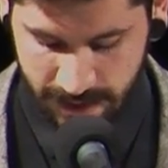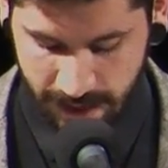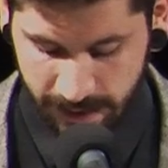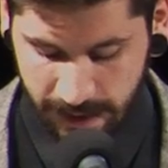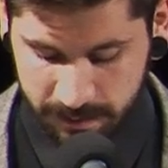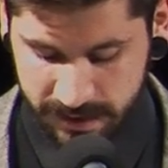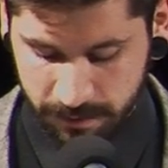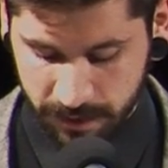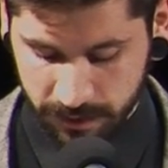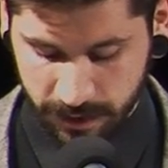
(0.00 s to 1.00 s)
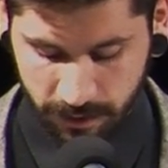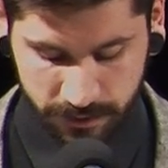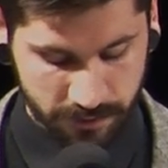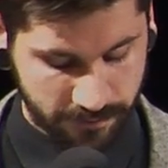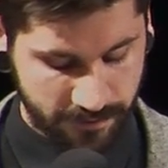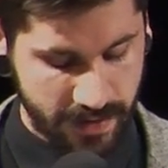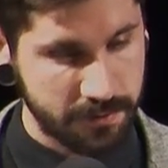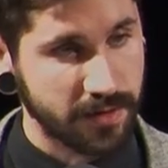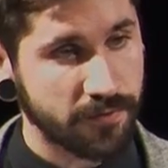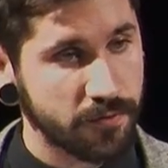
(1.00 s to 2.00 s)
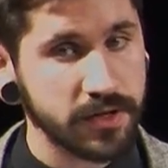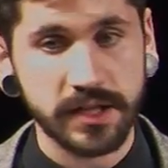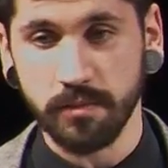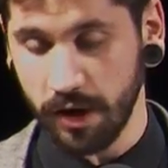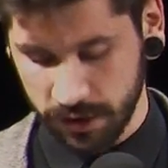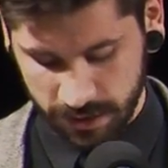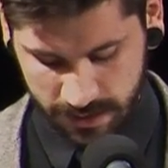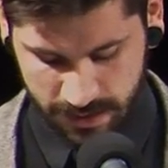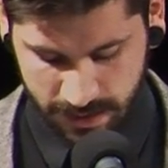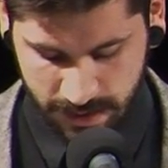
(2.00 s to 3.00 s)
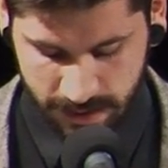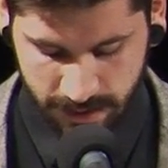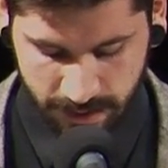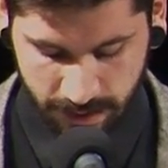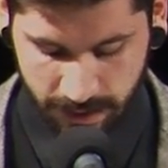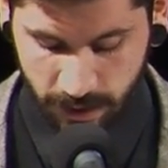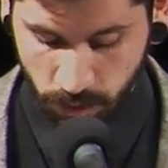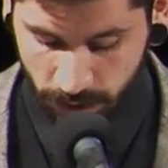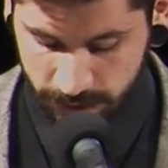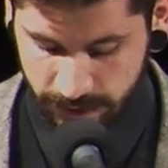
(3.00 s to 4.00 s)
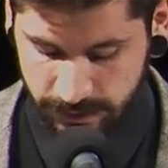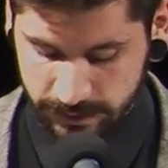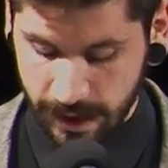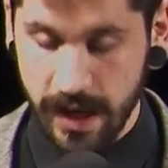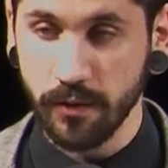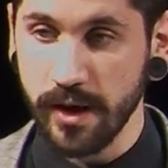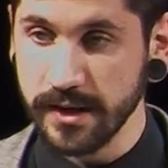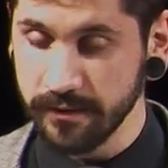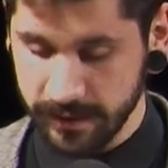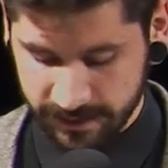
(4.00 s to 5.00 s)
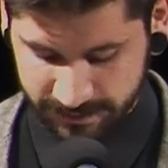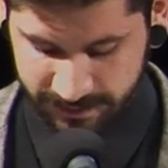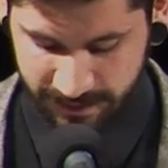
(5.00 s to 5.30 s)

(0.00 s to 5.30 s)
and it aims to build a culture defined by free expression, equality, and creativity.